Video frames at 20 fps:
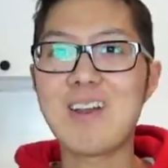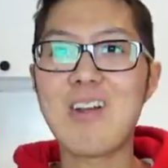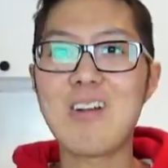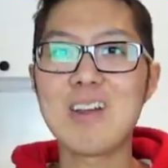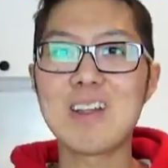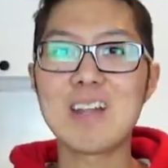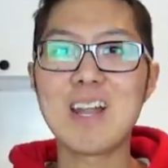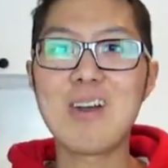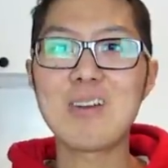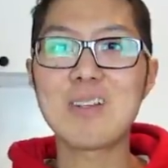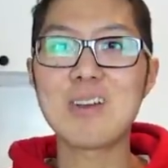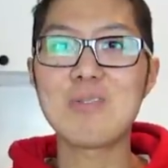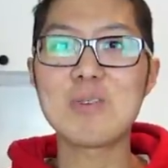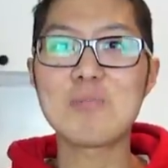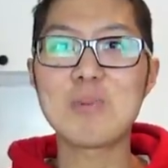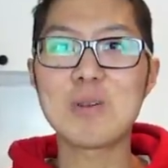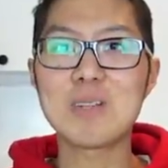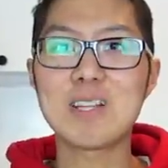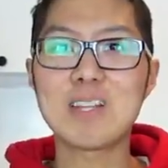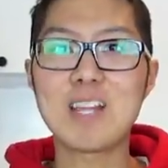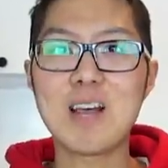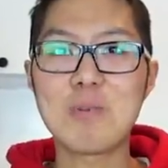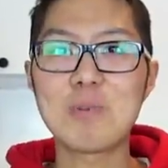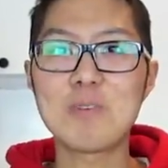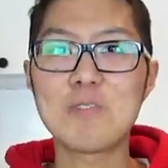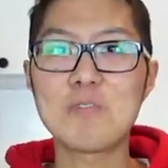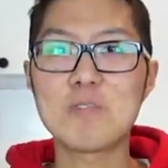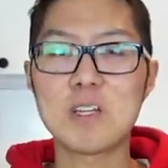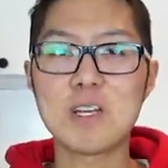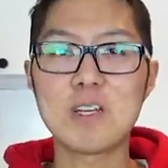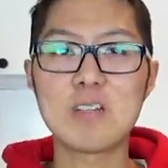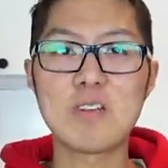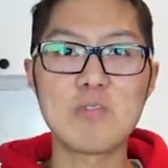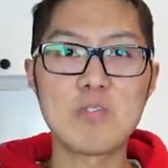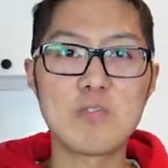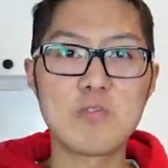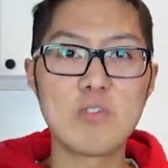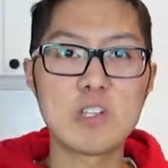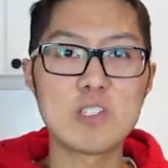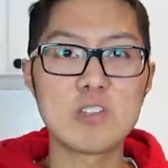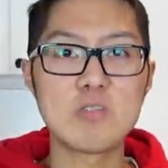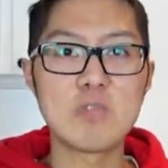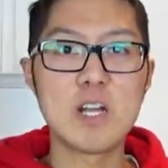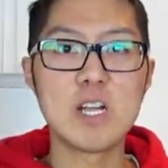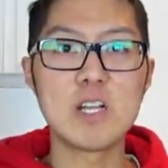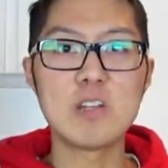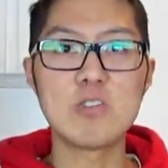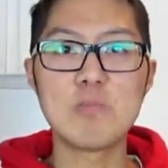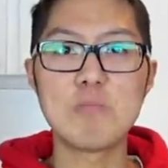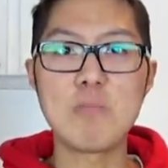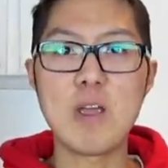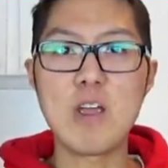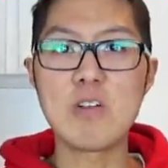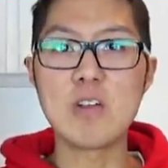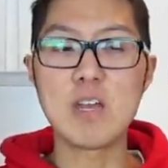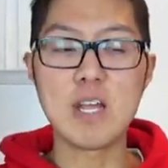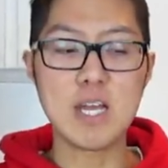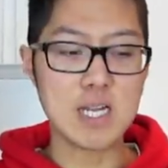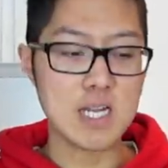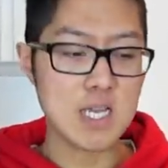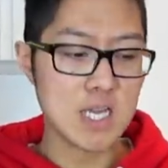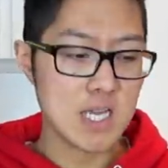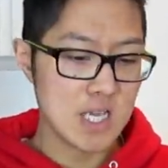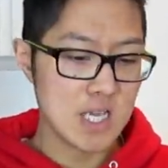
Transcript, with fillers: alright, now that we put the dumpling fillet in the refrigerator to marinate,